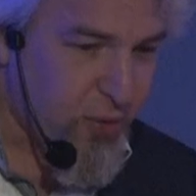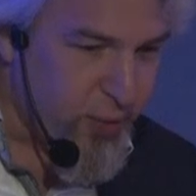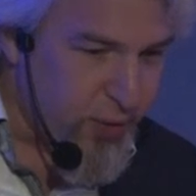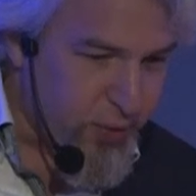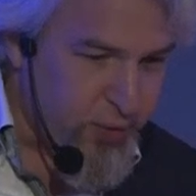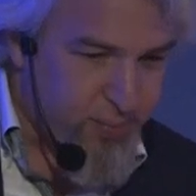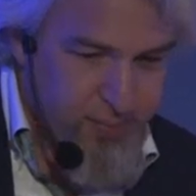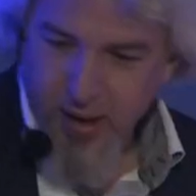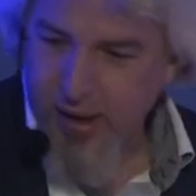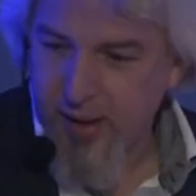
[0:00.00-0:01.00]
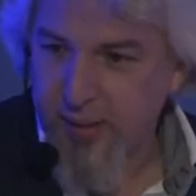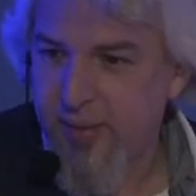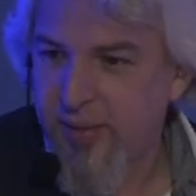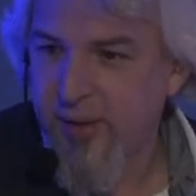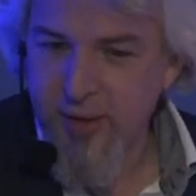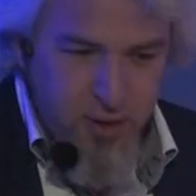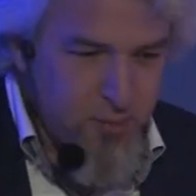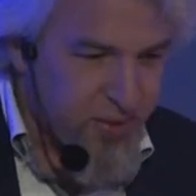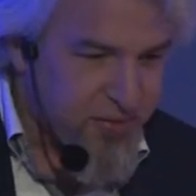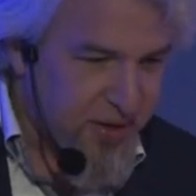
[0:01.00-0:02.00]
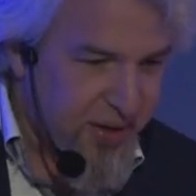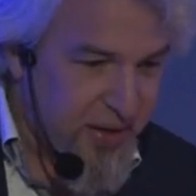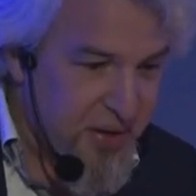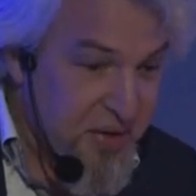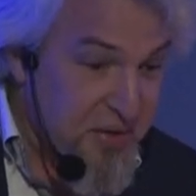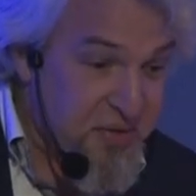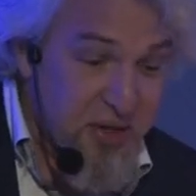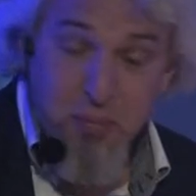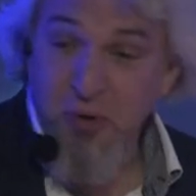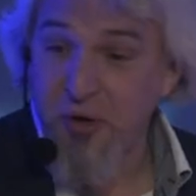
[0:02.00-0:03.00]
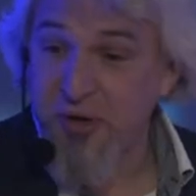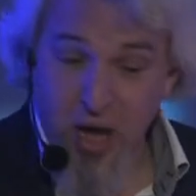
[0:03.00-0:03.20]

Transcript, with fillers: so you could uh, basically see it blurred